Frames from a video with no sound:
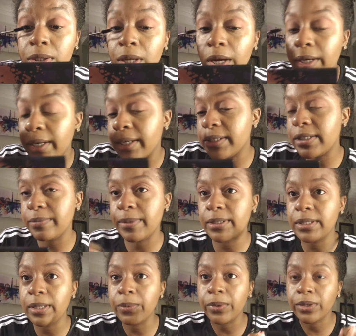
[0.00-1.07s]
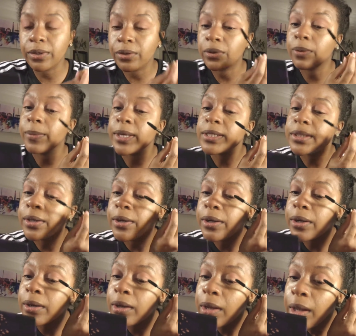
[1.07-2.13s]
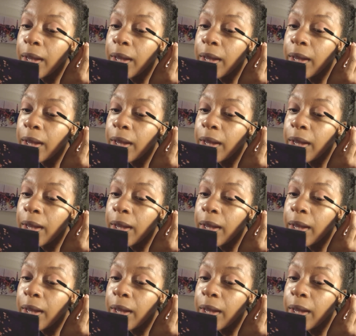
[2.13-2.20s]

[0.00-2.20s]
It's hard not to mess up when you're doing mascara.